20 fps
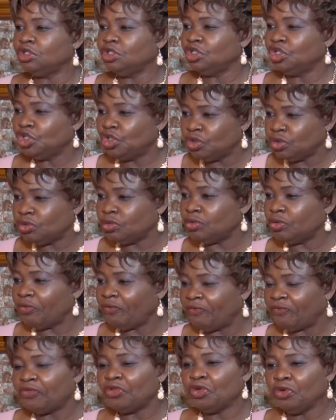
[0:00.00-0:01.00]

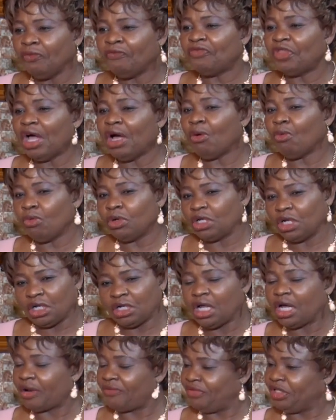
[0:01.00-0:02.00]
you've dealt with a
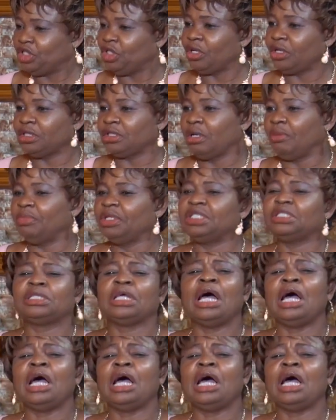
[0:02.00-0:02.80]
lot of insurance companies.